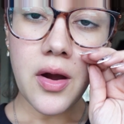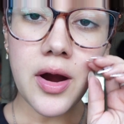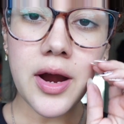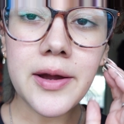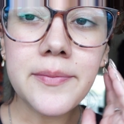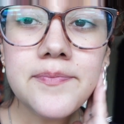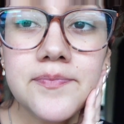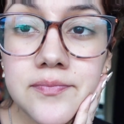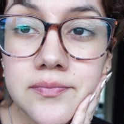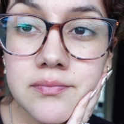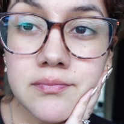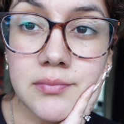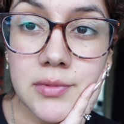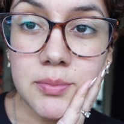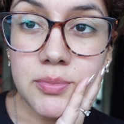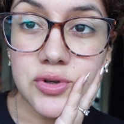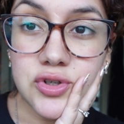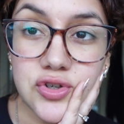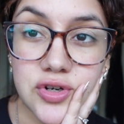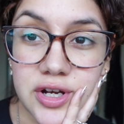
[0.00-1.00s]
All right, I'm
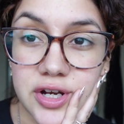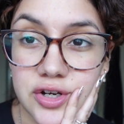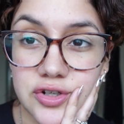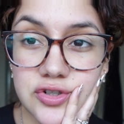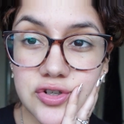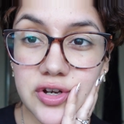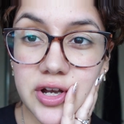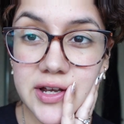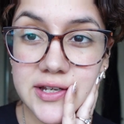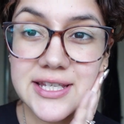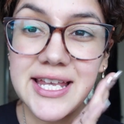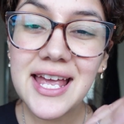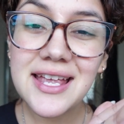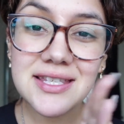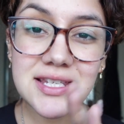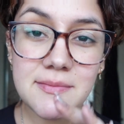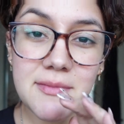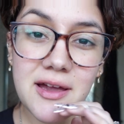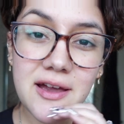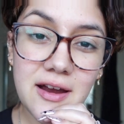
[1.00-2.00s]
gonna put your hair so you guys can't
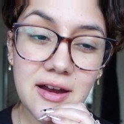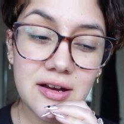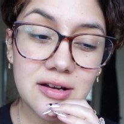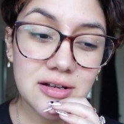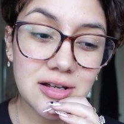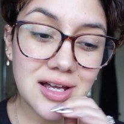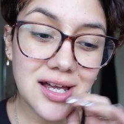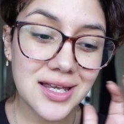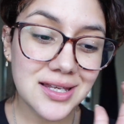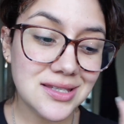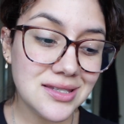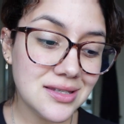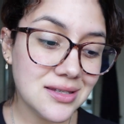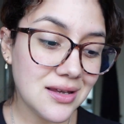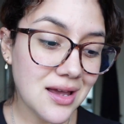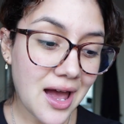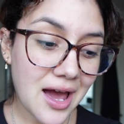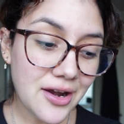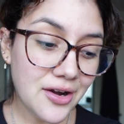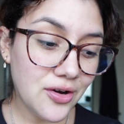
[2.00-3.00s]
see my hair because
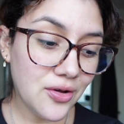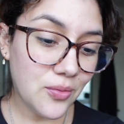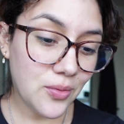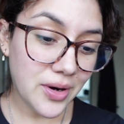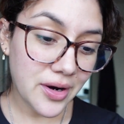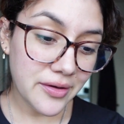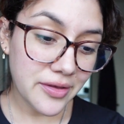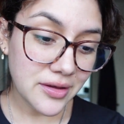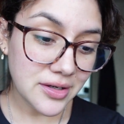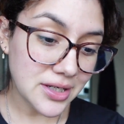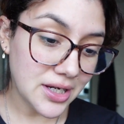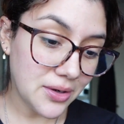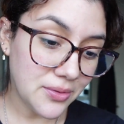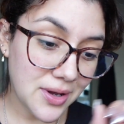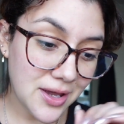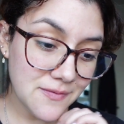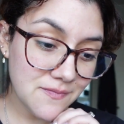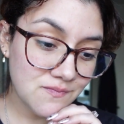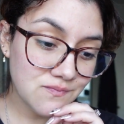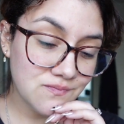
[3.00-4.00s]
I don't know where the day
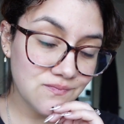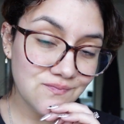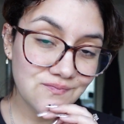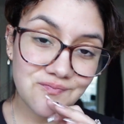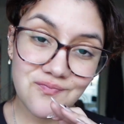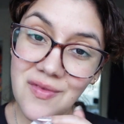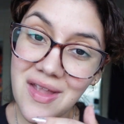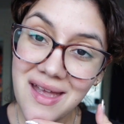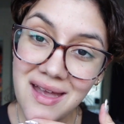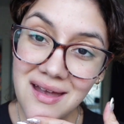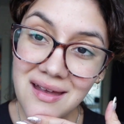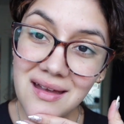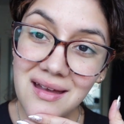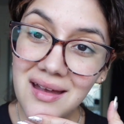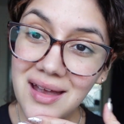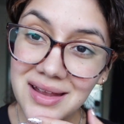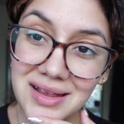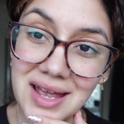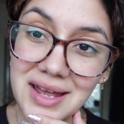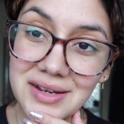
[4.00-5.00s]
went
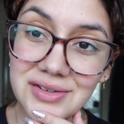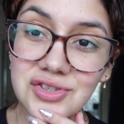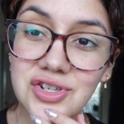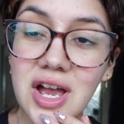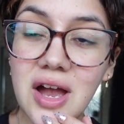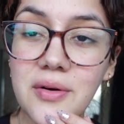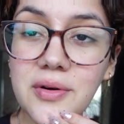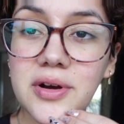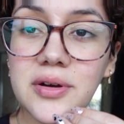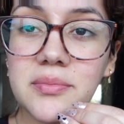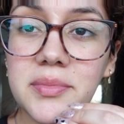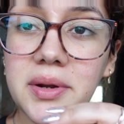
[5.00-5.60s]
and I didn't shower.